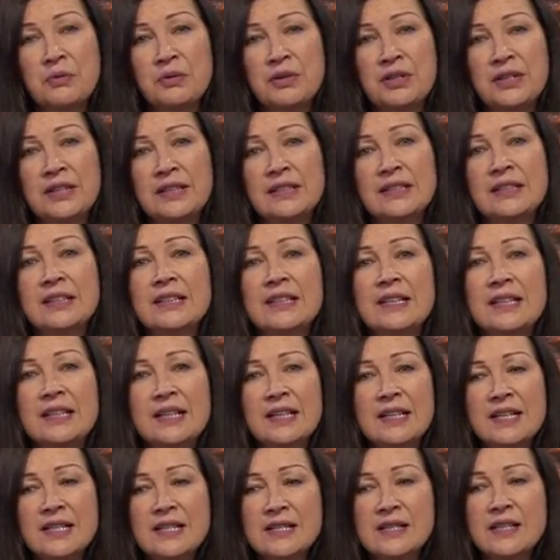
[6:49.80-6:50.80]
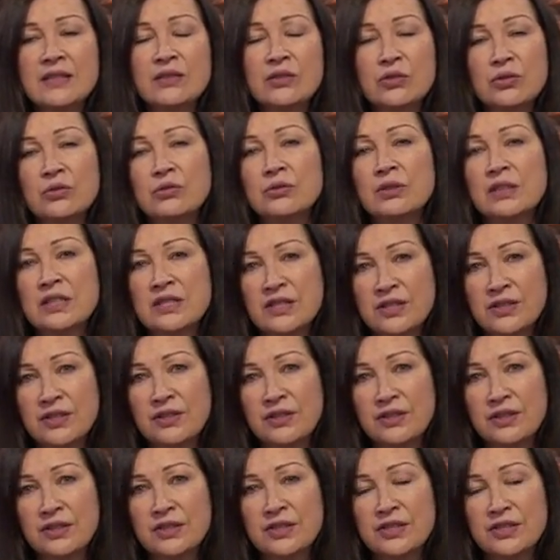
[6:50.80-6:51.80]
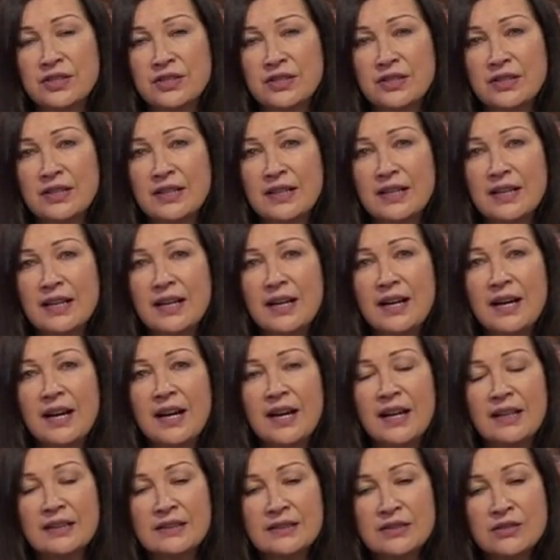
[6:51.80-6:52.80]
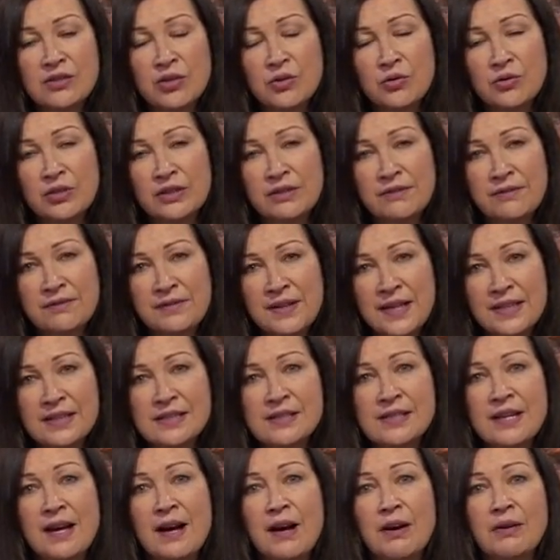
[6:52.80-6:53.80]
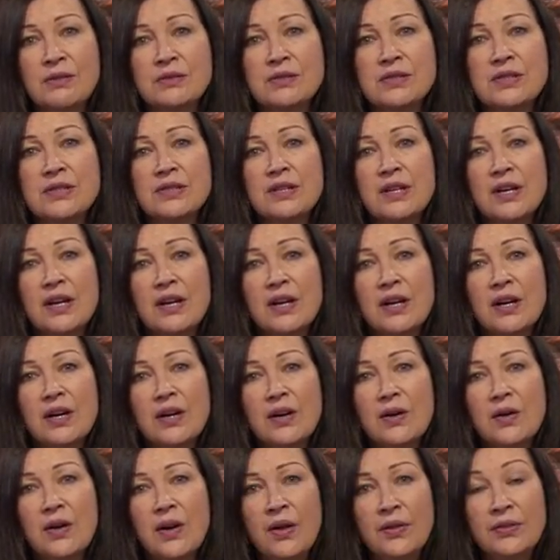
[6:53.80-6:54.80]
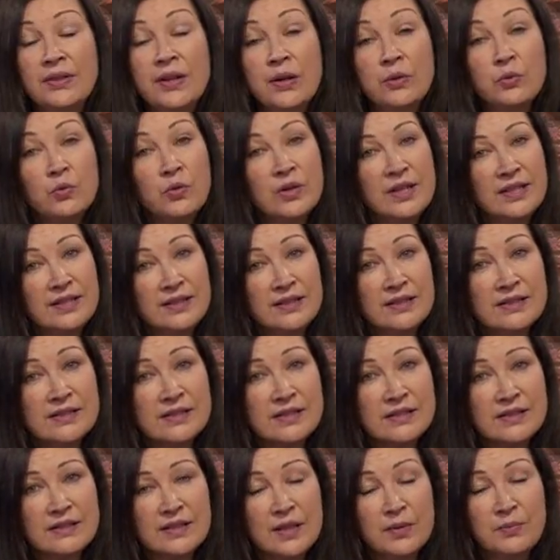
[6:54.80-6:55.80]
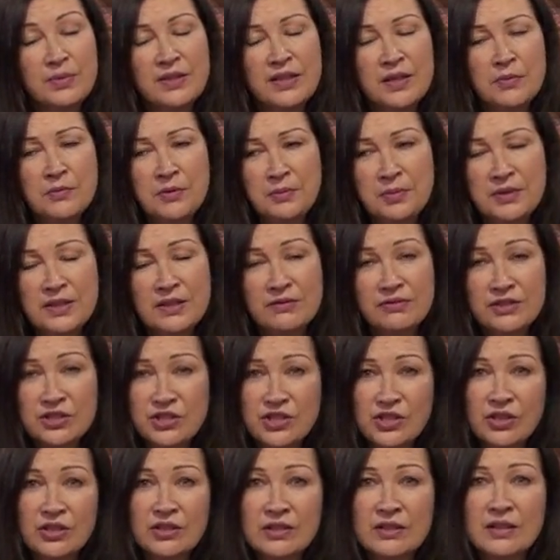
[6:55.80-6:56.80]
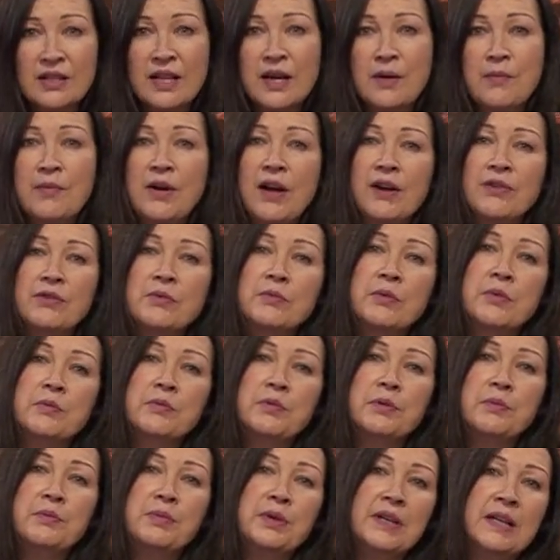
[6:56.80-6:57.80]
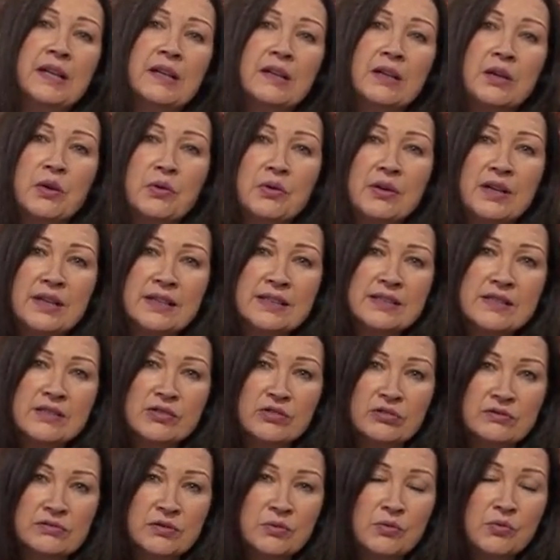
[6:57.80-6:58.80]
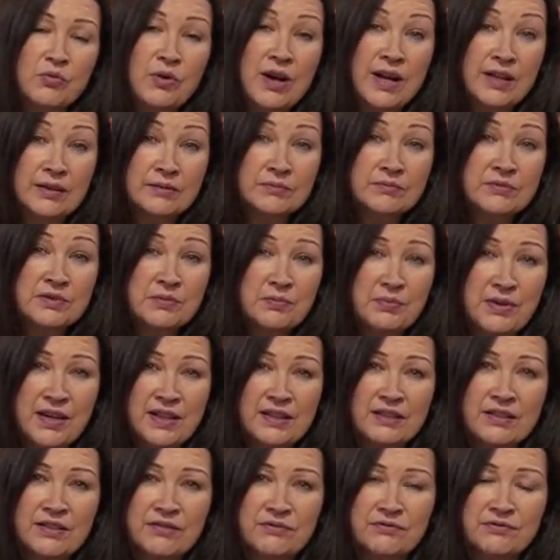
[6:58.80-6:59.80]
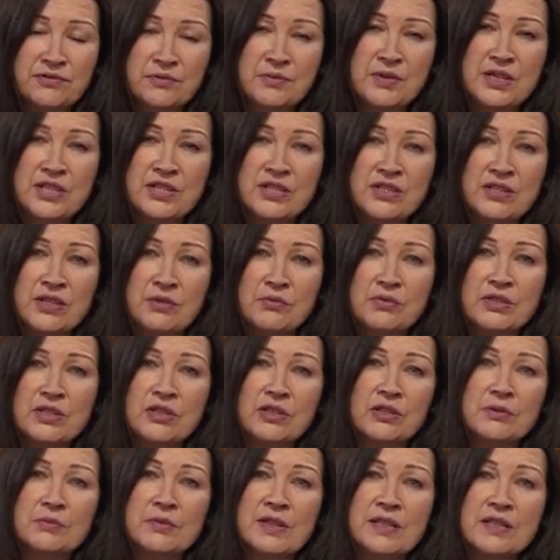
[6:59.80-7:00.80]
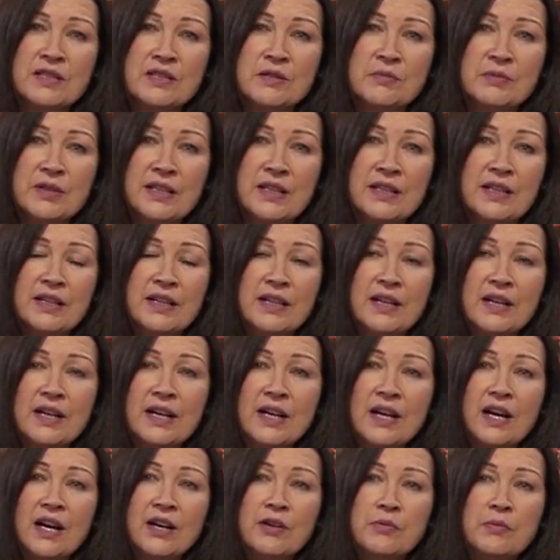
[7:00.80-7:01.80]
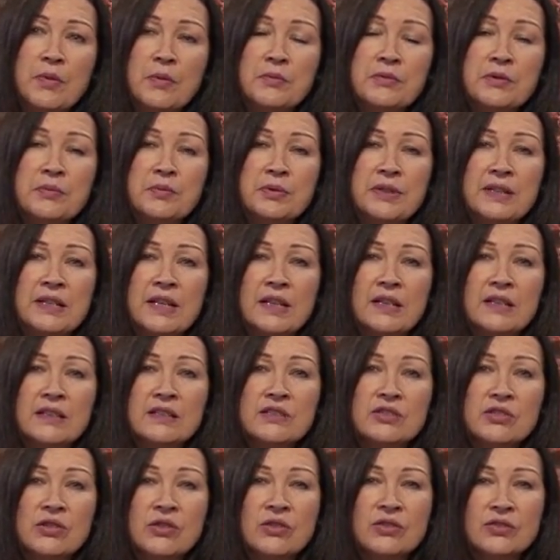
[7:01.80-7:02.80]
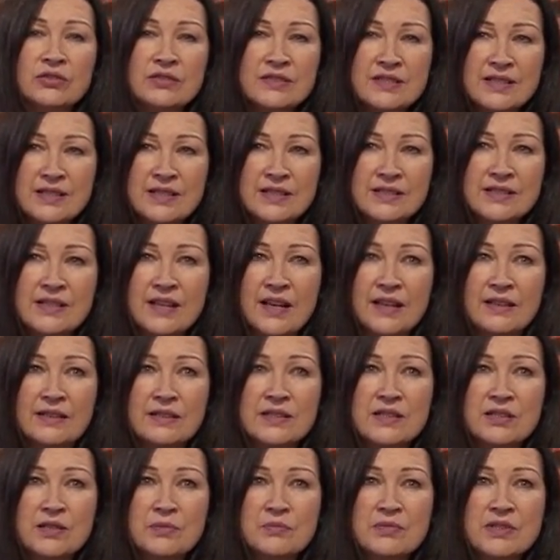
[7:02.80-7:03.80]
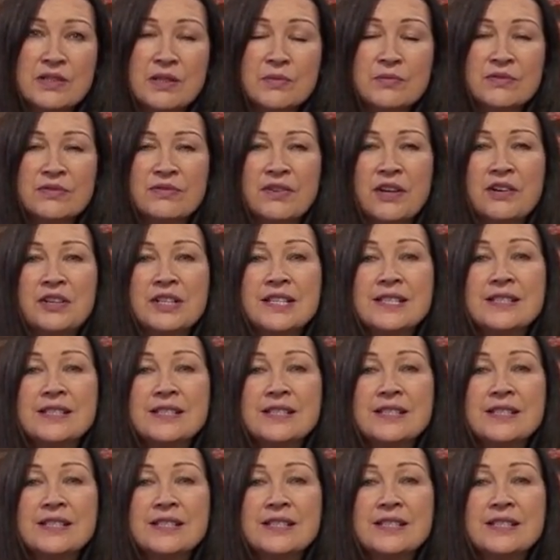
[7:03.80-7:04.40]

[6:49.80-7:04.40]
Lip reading: were in, he said, go and search and go and find out and then weigh it. It became a bit of a jungle. I remember being quite overwhelmed by the information that was coming to me. I remember being daunted and sometimes very